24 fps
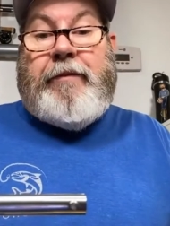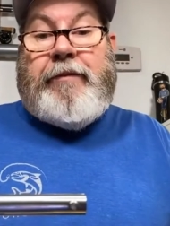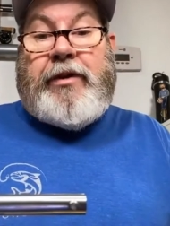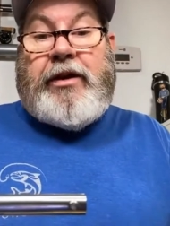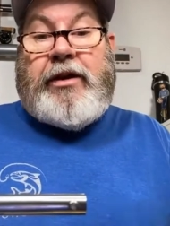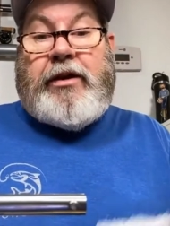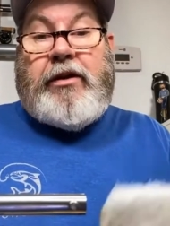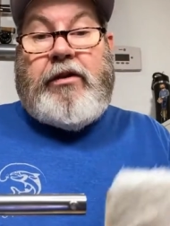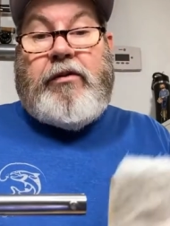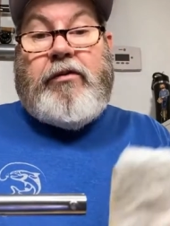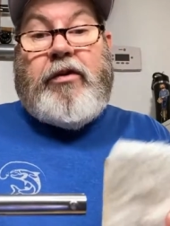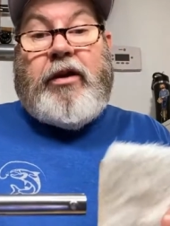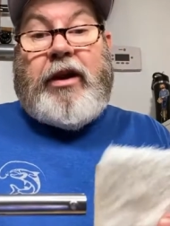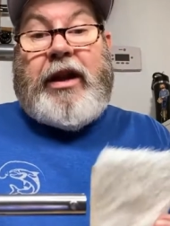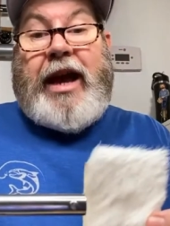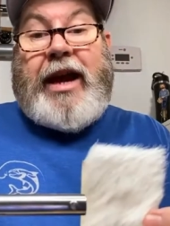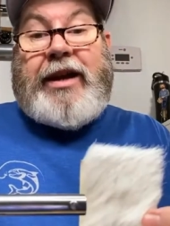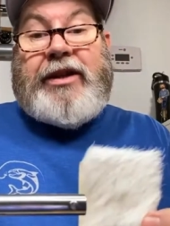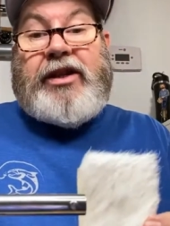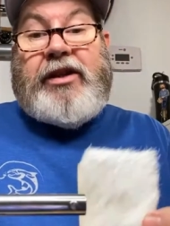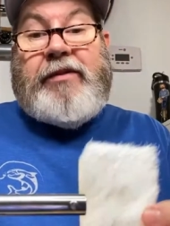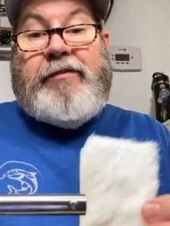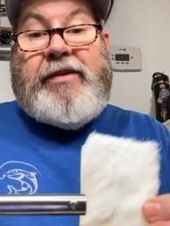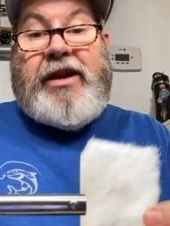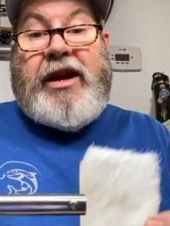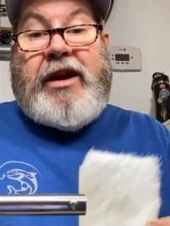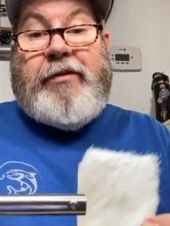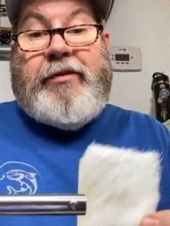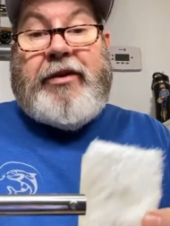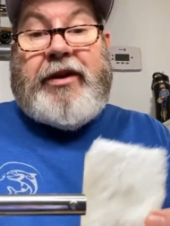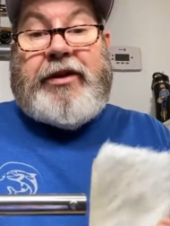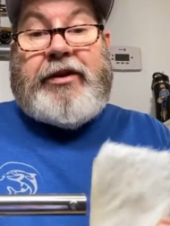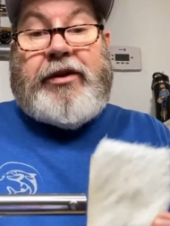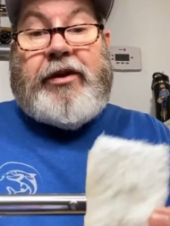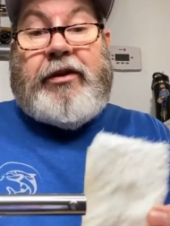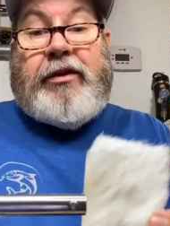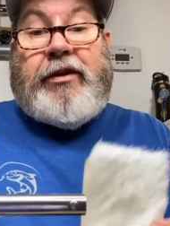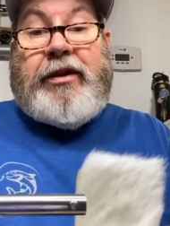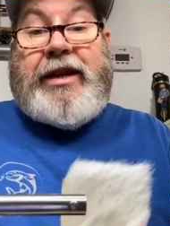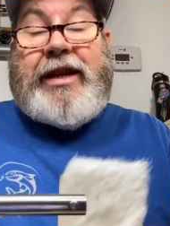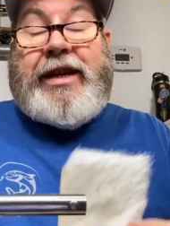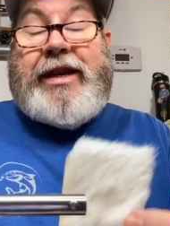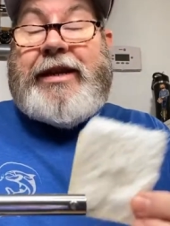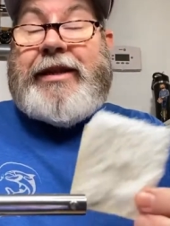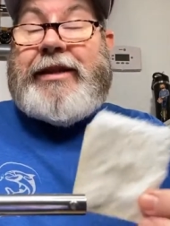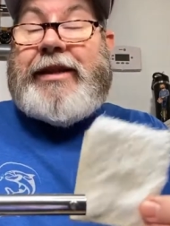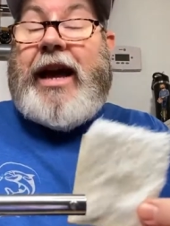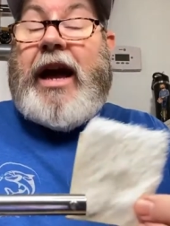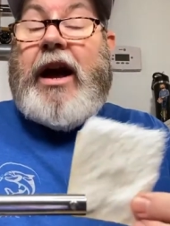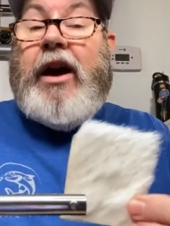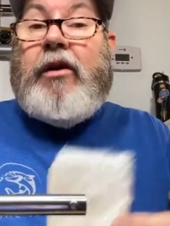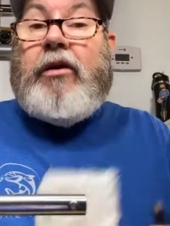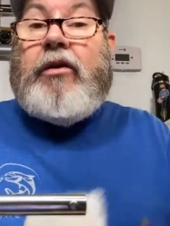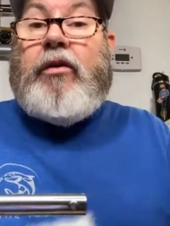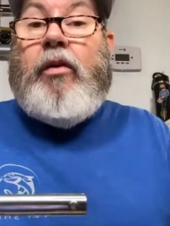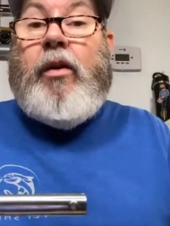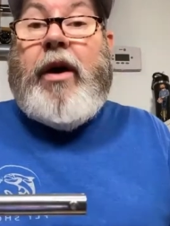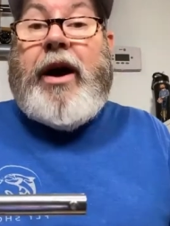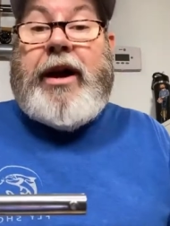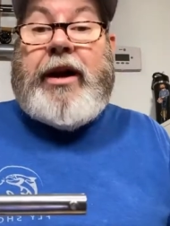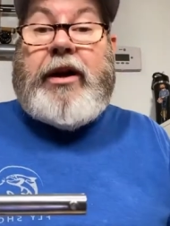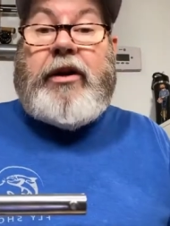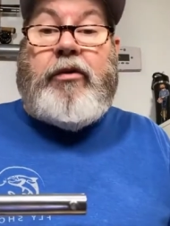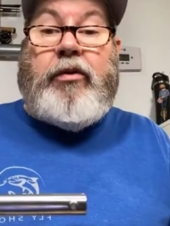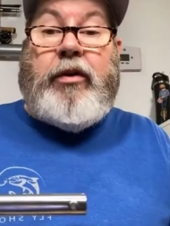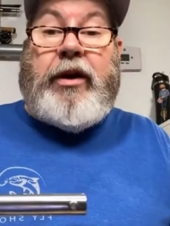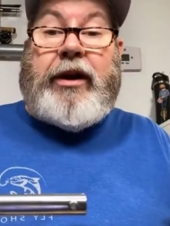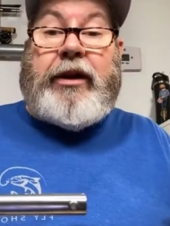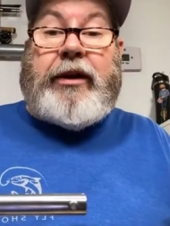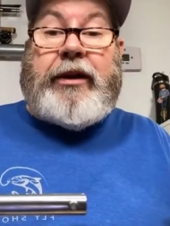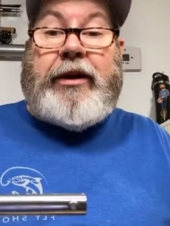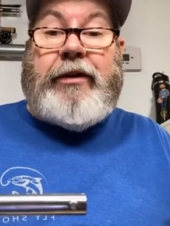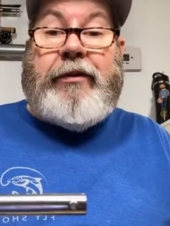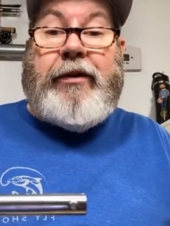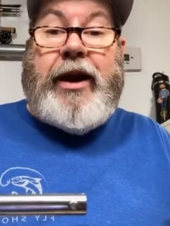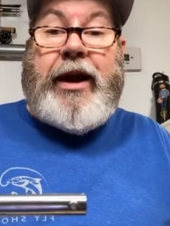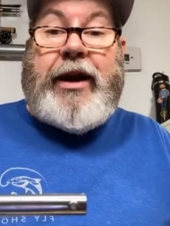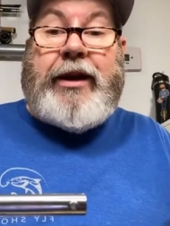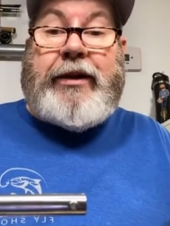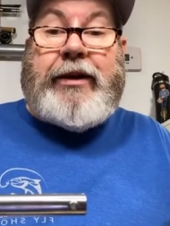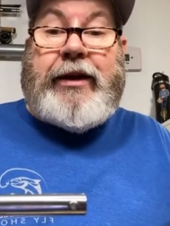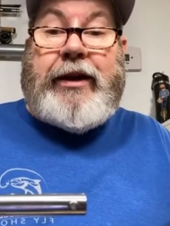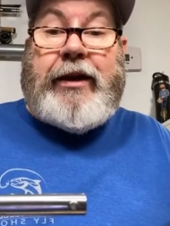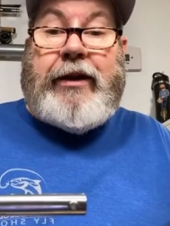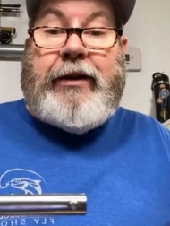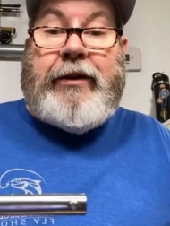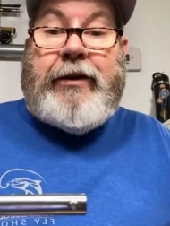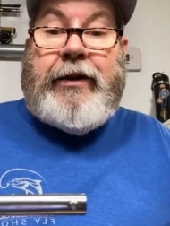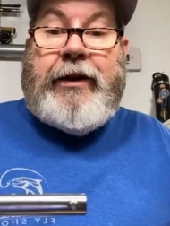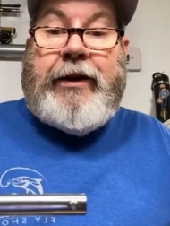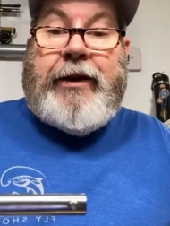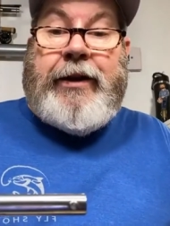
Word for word: you will actually be able to turn these out quite quickly right there.